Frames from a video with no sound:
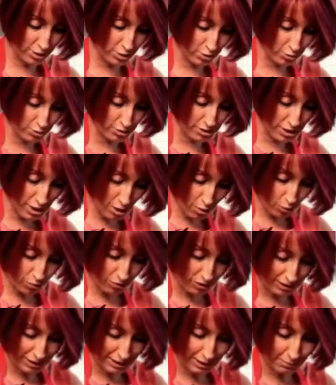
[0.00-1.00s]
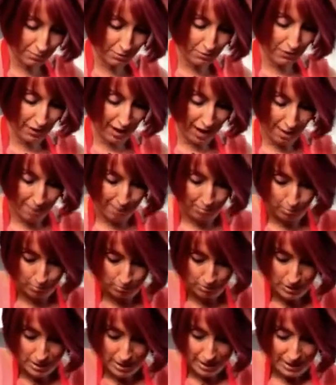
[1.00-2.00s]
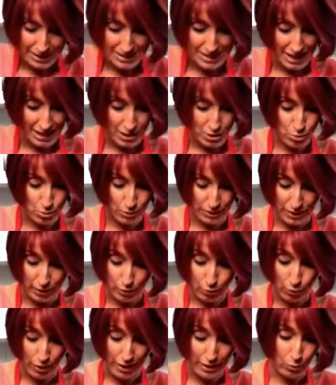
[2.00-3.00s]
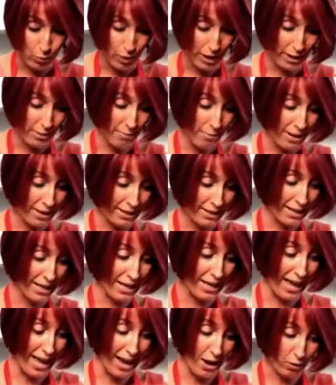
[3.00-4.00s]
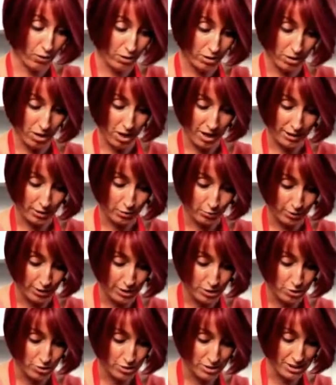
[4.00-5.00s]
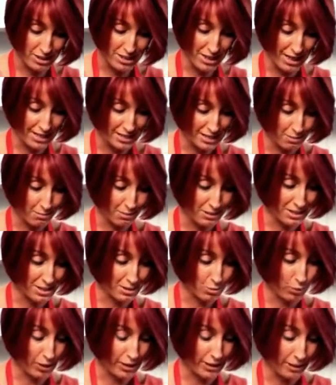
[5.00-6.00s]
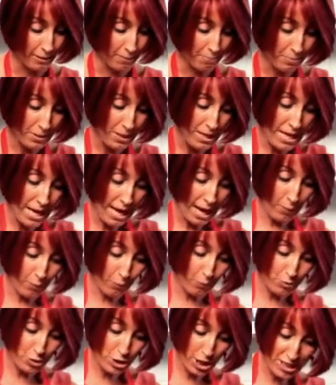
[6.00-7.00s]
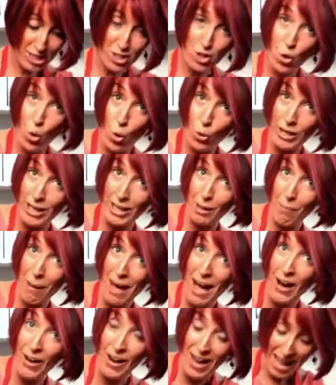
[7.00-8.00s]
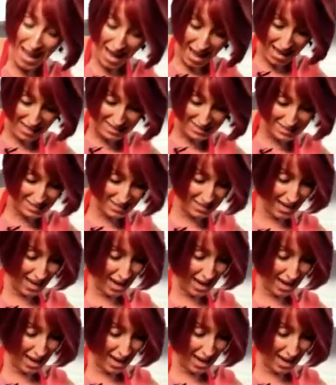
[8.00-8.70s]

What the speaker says: juice with a little bit of apple is actually a great way to make an alkaline green juice that tastes a bit sweeter. And just talking about acid and